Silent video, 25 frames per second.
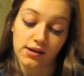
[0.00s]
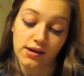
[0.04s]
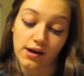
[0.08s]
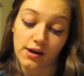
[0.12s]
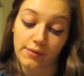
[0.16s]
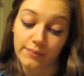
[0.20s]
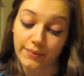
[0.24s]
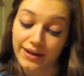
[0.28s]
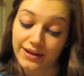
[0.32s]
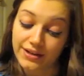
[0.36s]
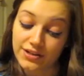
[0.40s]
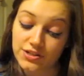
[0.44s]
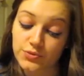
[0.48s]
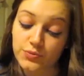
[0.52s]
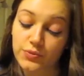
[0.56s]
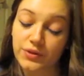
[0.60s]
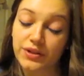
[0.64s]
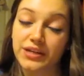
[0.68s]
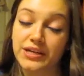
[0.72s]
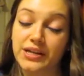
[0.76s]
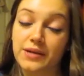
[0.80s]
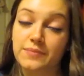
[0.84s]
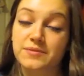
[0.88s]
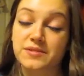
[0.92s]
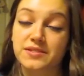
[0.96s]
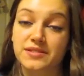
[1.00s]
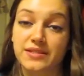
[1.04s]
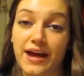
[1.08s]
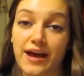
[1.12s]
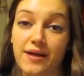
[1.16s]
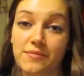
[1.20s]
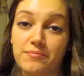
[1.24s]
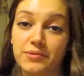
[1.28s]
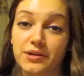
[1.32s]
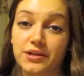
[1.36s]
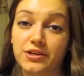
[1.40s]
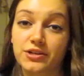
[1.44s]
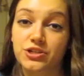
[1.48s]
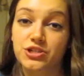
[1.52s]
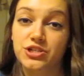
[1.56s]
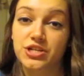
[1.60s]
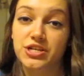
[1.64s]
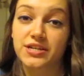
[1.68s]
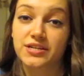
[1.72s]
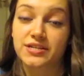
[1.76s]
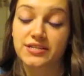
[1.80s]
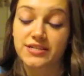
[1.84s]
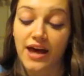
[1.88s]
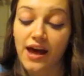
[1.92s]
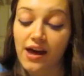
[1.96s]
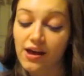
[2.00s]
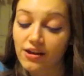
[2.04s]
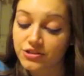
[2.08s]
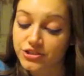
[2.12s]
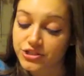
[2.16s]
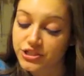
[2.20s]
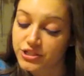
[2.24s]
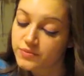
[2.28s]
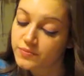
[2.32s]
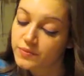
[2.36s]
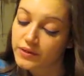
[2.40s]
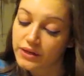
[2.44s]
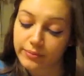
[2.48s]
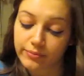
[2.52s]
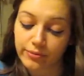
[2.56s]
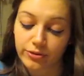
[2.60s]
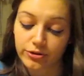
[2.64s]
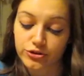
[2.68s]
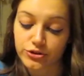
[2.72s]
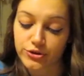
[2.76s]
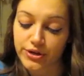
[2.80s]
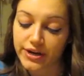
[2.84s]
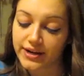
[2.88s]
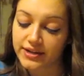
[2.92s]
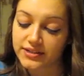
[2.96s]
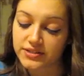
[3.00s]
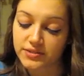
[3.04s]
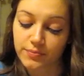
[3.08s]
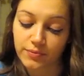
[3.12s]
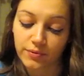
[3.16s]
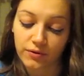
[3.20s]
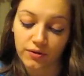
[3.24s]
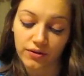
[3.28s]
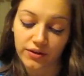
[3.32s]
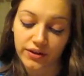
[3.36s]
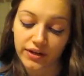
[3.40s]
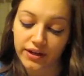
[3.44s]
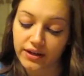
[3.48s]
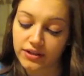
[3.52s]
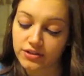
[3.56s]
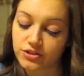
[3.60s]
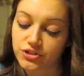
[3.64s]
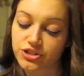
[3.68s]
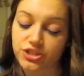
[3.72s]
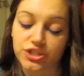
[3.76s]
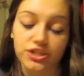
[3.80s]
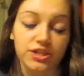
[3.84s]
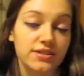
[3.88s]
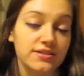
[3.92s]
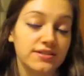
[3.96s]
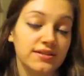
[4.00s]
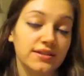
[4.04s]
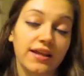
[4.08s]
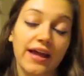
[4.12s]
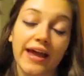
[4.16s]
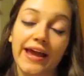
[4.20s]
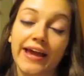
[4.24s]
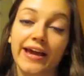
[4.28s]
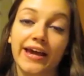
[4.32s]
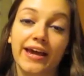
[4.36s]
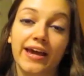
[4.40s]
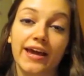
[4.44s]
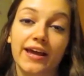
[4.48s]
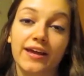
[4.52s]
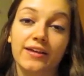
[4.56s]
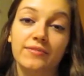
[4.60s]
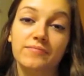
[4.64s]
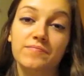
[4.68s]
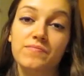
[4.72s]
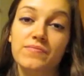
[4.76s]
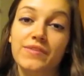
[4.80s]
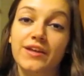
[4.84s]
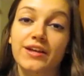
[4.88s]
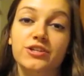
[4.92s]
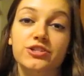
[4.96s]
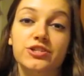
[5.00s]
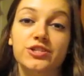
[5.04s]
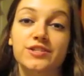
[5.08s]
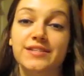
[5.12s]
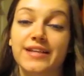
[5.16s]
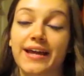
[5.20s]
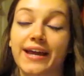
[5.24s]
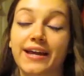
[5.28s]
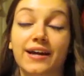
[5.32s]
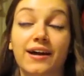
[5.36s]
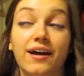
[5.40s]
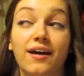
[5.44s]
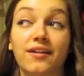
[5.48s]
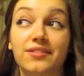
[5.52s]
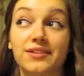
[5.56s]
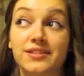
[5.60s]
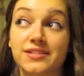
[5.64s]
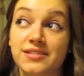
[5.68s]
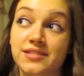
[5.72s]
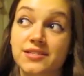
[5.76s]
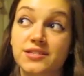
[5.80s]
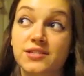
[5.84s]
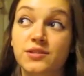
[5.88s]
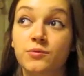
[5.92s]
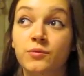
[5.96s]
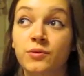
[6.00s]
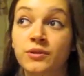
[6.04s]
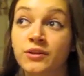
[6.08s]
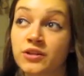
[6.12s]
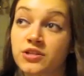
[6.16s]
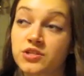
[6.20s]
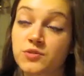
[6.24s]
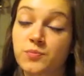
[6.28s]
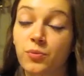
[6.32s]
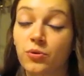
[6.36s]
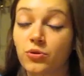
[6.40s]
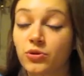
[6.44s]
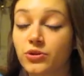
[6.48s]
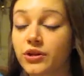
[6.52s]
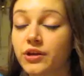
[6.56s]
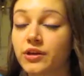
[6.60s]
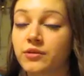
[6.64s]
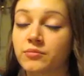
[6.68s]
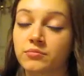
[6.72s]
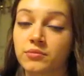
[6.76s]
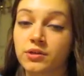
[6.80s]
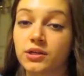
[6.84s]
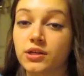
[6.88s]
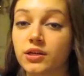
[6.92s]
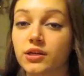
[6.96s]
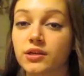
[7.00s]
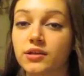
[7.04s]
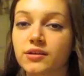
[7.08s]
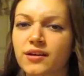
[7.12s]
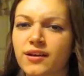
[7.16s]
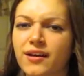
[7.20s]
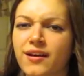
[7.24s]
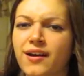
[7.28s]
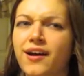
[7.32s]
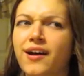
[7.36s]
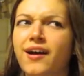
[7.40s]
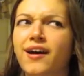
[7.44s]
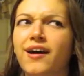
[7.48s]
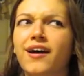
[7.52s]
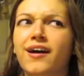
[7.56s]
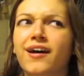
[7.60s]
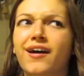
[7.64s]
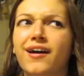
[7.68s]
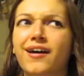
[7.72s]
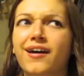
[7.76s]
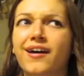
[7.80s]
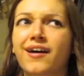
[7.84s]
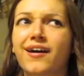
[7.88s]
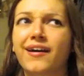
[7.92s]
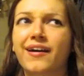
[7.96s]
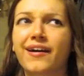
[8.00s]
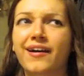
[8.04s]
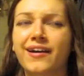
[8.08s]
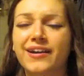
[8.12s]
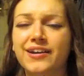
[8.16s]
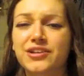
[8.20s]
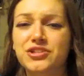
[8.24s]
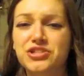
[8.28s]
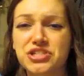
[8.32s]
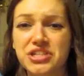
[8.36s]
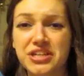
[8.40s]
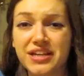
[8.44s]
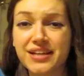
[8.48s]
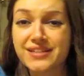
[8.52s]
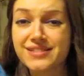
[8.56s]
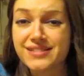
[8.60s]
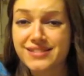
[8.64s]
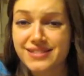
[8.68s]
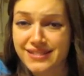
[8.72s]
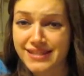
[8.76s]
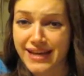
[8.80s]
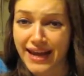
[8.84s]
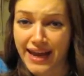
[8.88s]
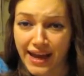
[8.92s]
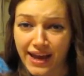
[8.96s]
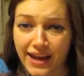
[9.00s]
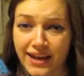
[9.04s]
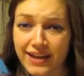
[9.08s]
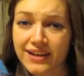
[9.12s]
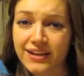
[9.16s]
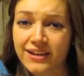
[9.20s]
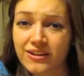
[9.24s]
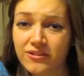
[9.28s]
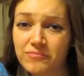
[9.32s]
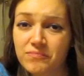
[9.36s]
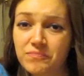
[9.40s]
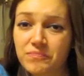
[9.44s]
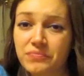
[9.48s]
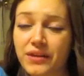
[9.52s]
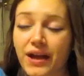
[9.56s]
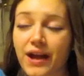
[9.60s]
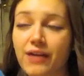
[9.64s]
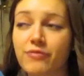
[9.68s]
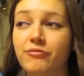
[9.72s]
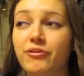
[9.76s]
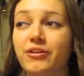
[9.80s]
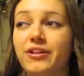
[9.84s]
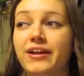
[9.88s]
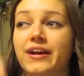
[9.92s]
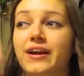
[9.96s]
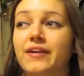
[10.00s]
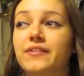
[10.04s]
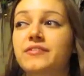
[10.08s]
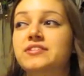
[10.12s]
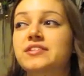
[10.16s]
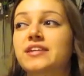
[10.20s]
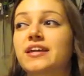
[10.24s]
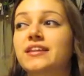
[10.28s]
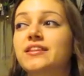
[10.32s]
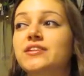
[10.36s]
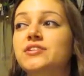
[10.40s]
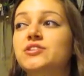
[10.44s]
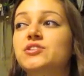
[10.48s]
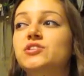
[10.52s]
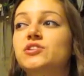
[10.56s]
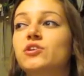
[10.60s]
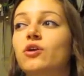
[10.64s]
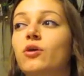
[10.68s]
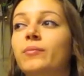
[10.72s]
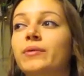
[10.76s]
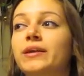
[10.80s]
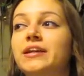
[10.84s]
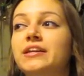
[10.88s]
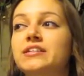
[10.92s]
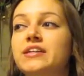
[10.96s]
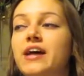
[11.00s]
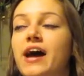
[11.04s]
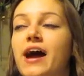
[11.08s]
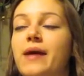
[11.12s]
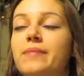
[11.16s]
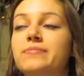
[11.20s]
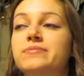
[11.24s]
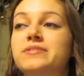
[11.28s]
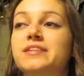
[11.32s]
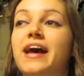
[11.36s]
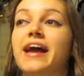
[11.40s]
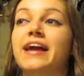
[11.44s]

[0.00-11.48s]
Amanda's really upset because she can tell she's being portrayed as a bully and she doesn't like it. She's like, Elissa's the one that's bullying me. Is she insane? I feel like I've said this so many times.